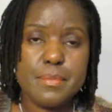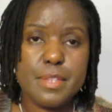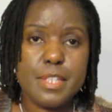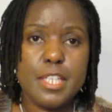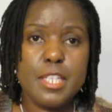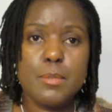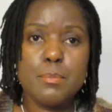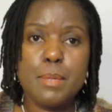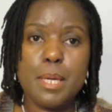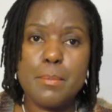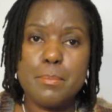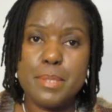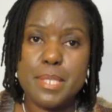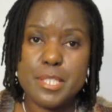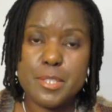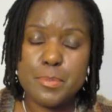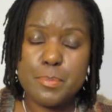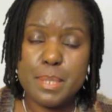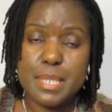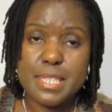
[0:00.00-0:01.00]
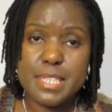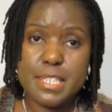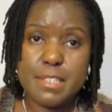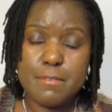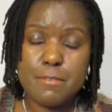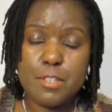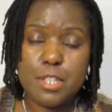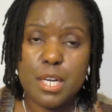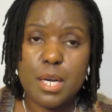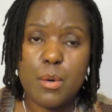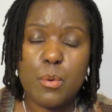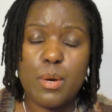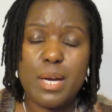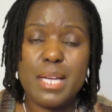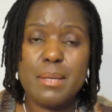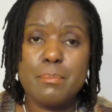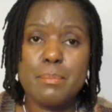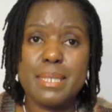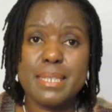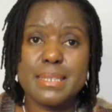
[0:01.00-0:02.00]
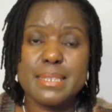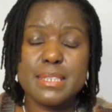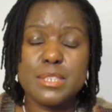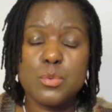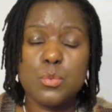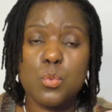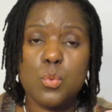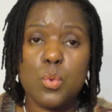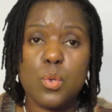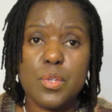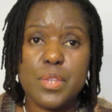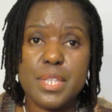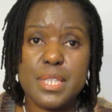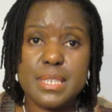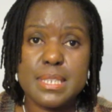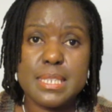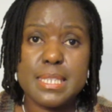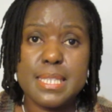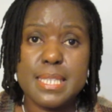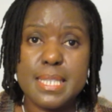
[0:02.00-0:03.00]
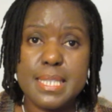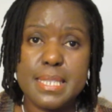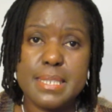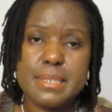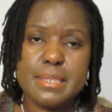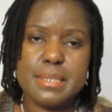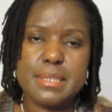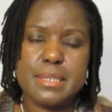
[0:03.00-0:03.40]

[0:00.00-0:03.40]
It might be expensive for a while, but it's worth it in the end.